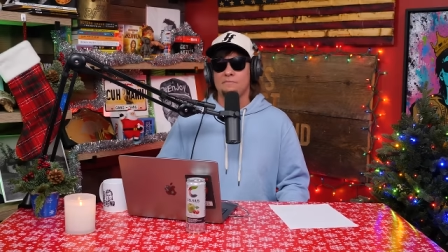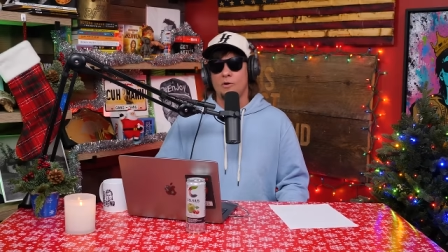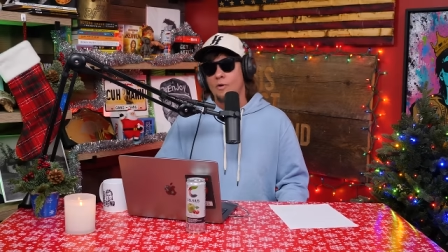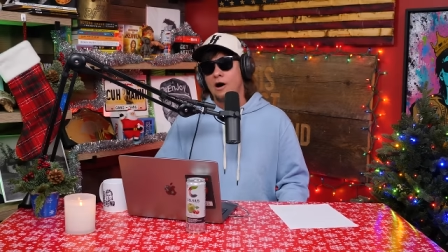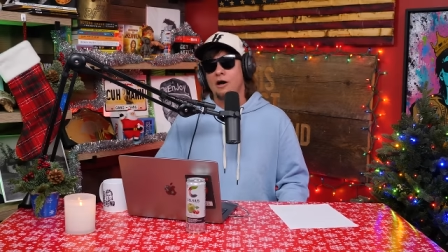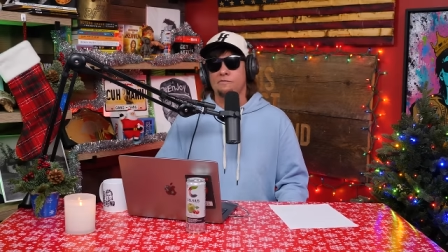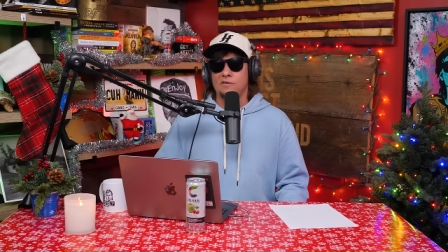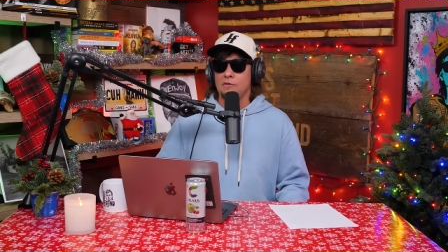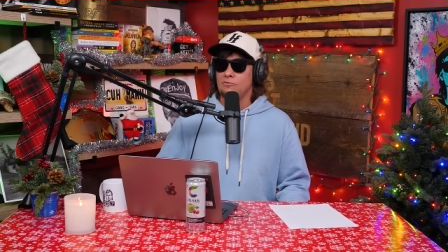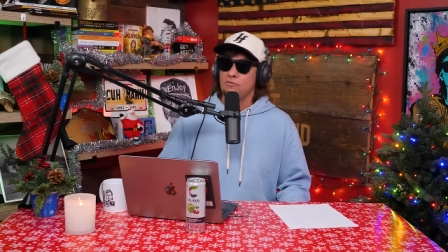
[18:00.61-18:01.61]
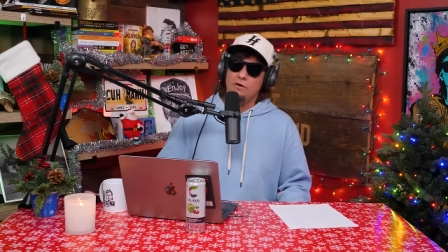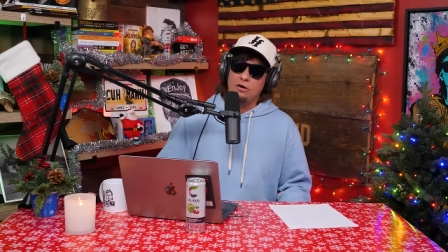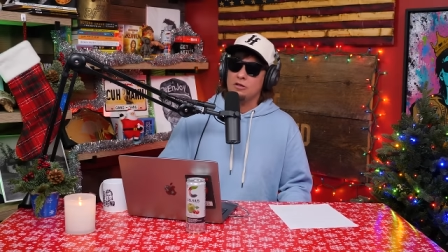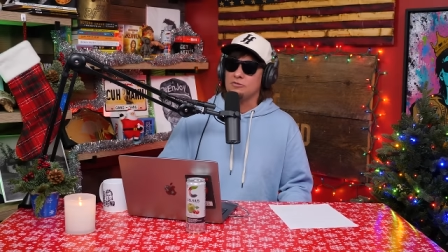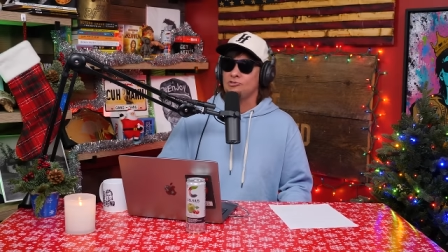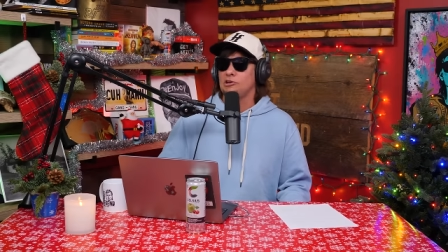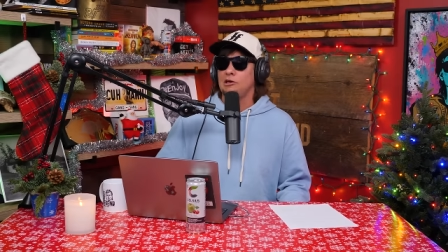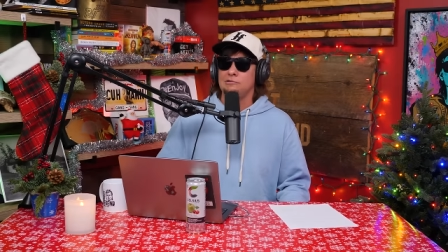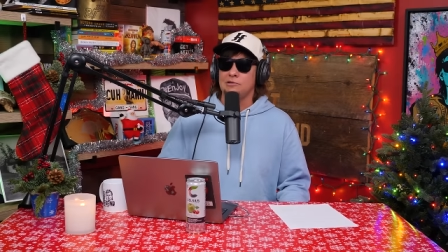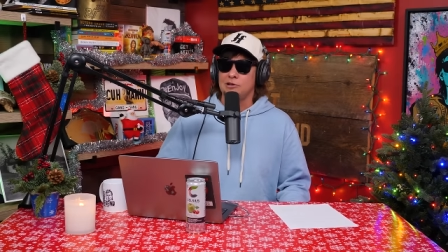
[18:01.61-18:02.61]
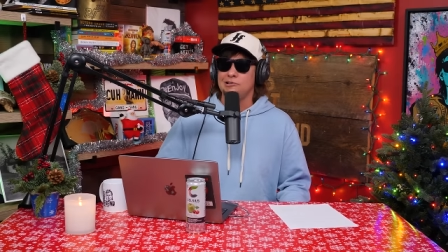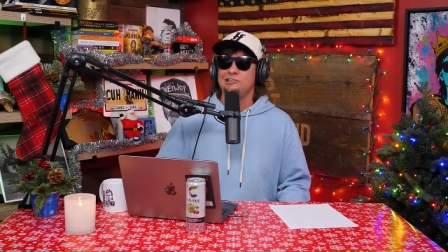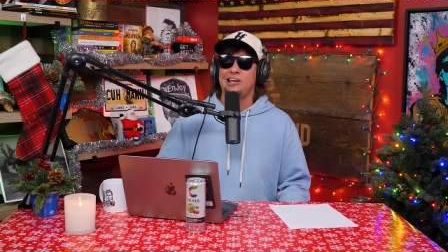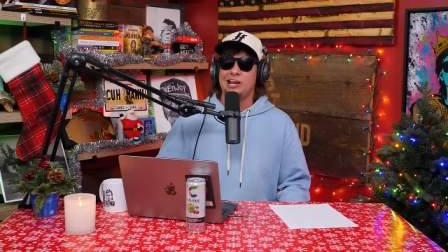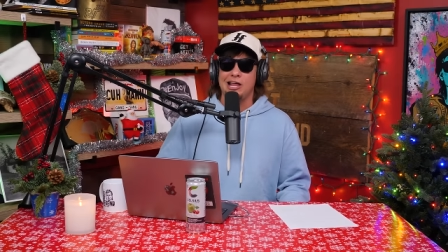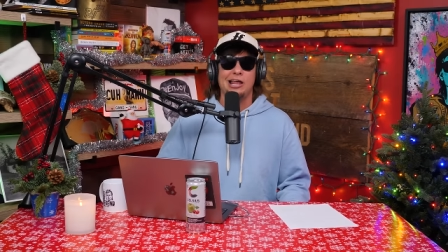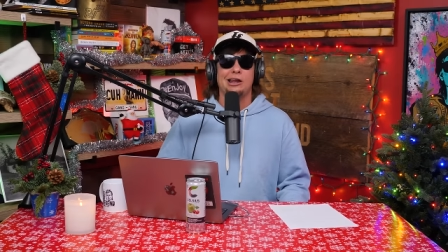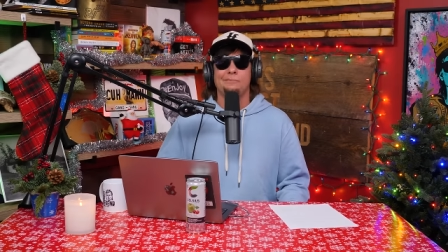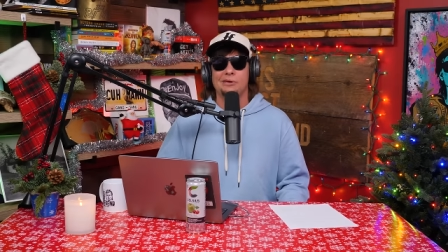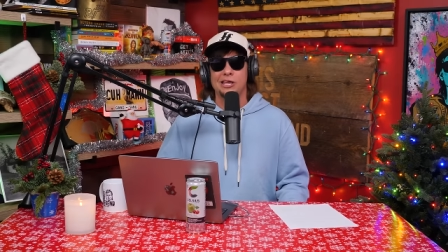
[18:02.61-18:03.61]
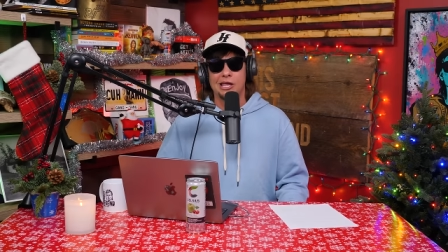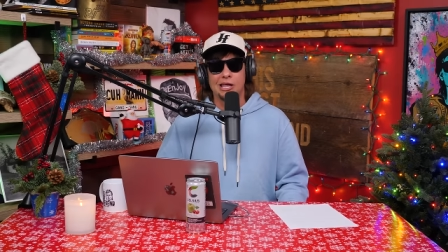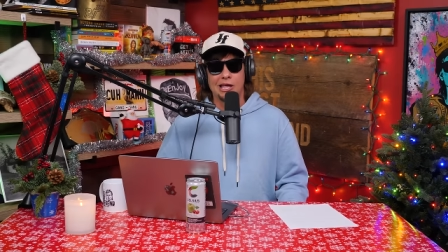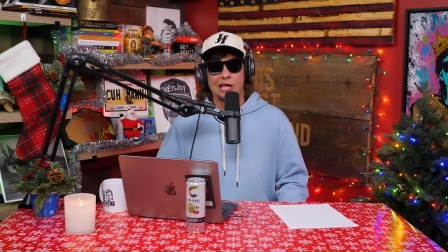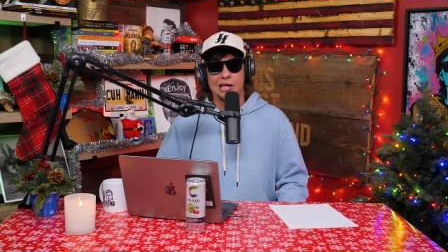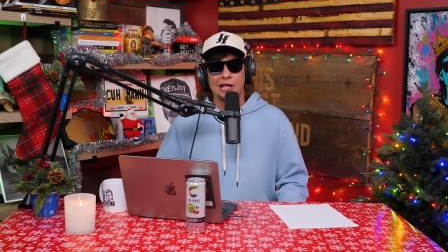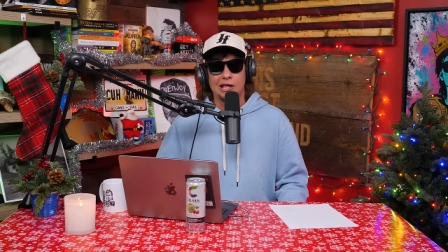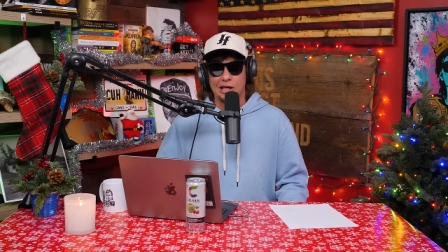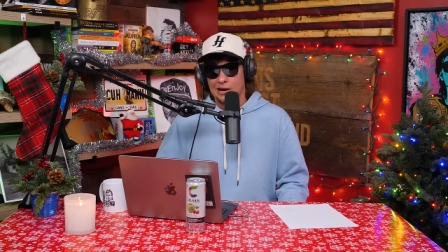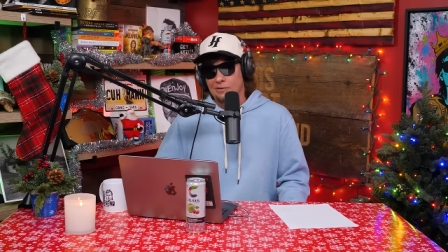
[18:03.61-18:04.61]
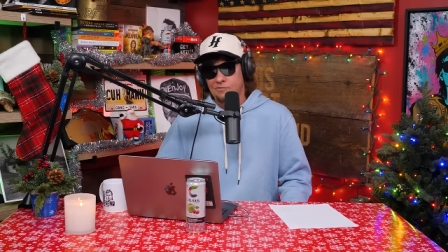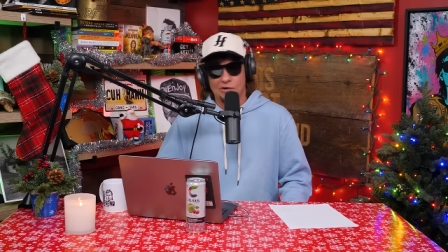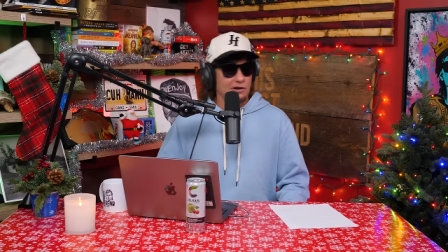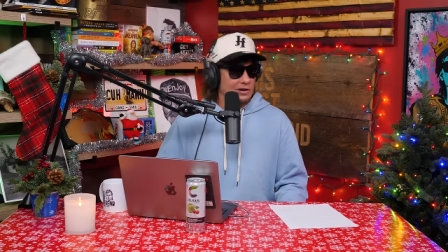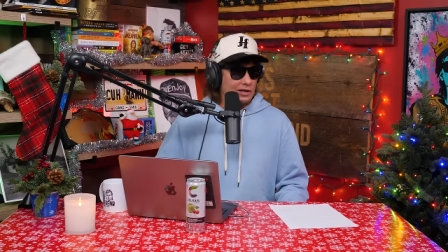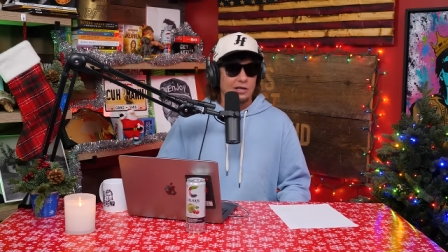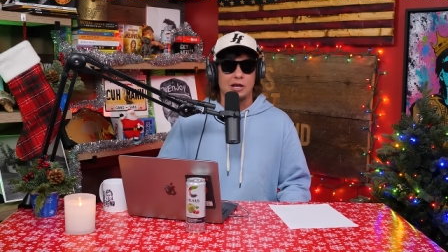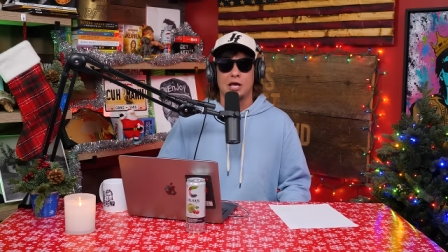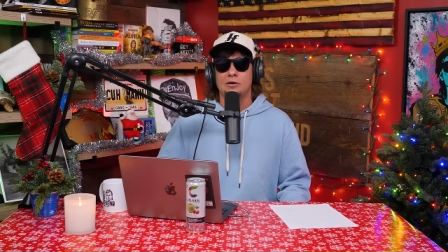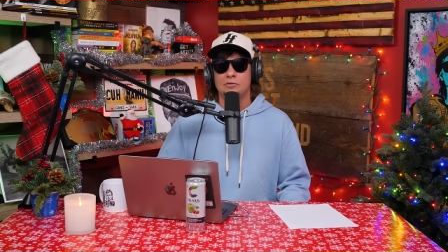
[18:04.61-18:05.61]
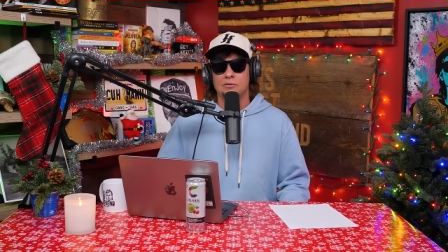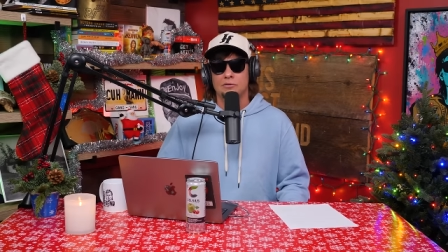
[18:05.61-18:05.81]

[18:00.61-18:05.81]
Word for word: My wife keeps fucking shooting the shit into me, and I'm fucked. you know.